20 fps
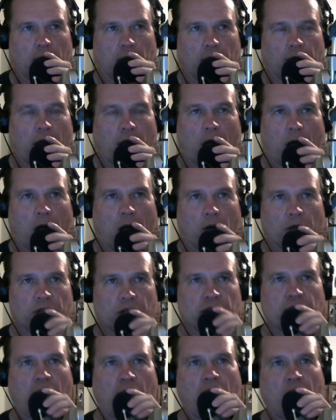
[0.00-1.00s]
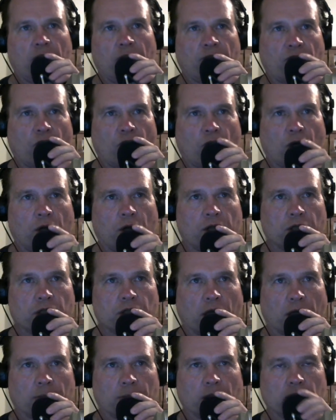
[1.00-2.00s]
now it's time for the
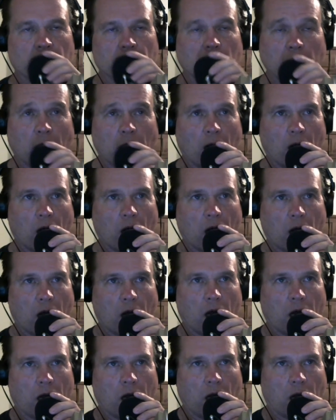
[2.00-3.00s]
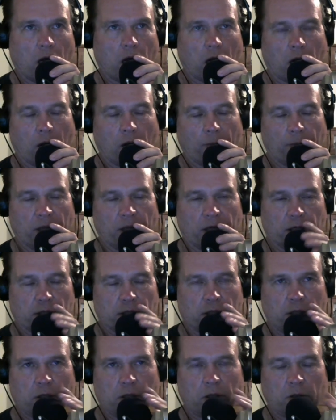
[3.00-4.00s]
segment. A
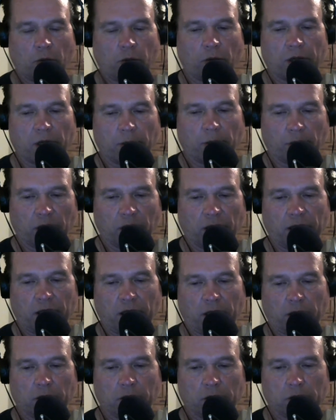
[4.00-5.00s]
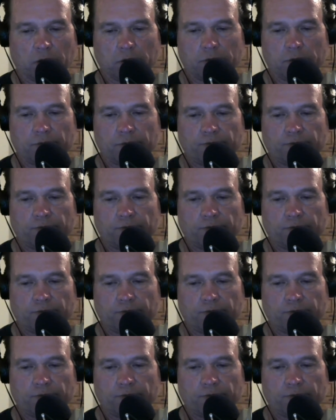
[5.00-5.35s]
minute with a millennial.